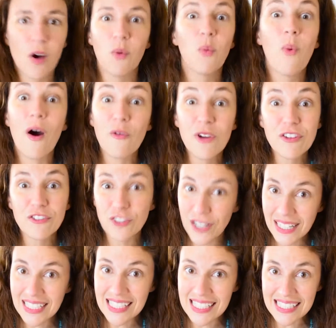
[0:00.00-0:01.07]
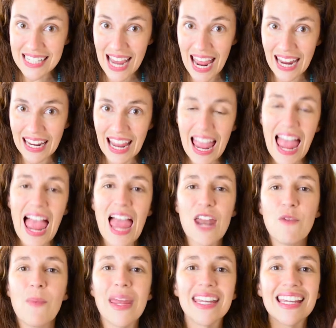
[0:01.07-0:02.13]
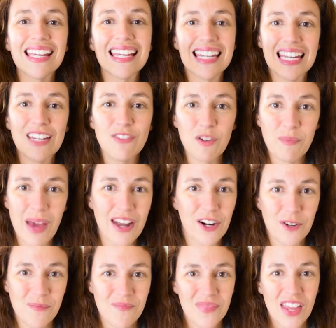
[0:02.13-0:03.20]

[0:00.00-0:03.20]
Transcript: what we've created today and making it even better.